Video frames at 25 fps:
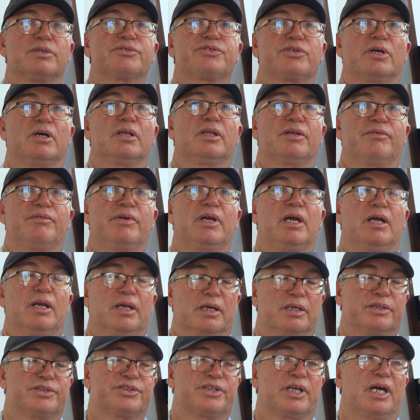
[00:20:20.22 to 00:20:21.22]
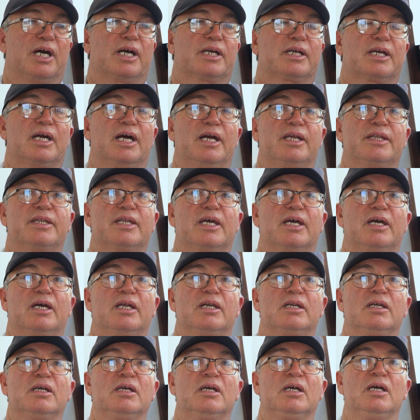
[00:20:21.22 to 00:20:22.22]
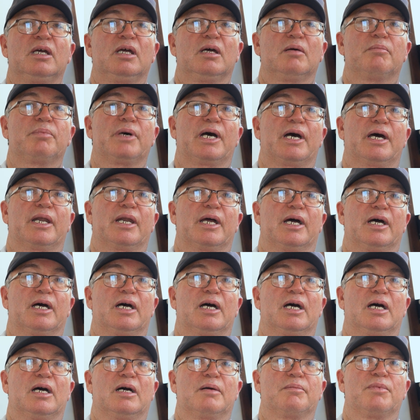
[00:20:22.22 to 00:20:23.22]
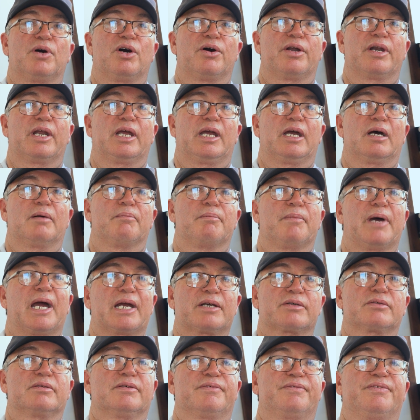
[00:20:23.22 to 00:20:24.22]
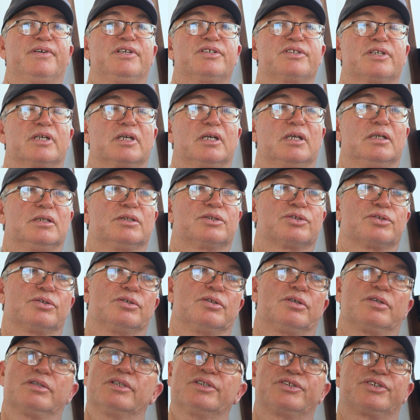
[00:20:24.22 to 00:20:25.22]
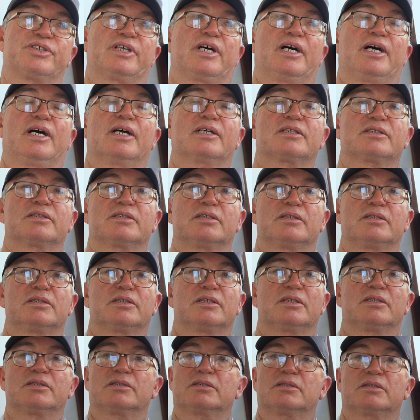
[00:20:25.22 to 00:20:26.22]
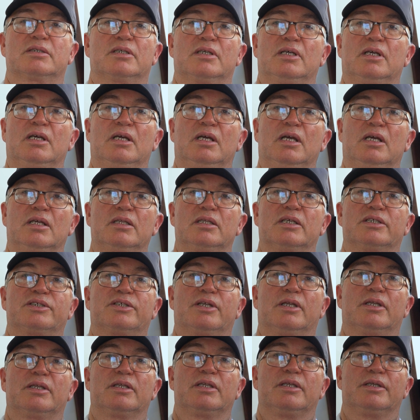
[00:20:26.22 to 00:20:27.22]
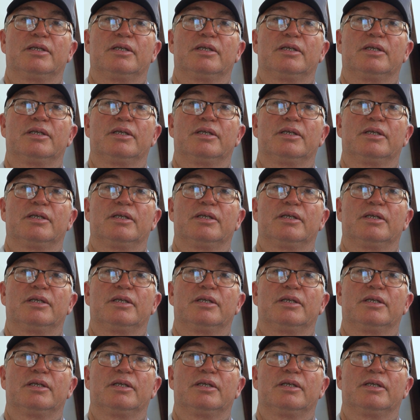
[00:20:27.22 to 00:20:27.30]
while trolling around, and a shark ate that. But on our mackerel fishing inshore, the sharks are just there's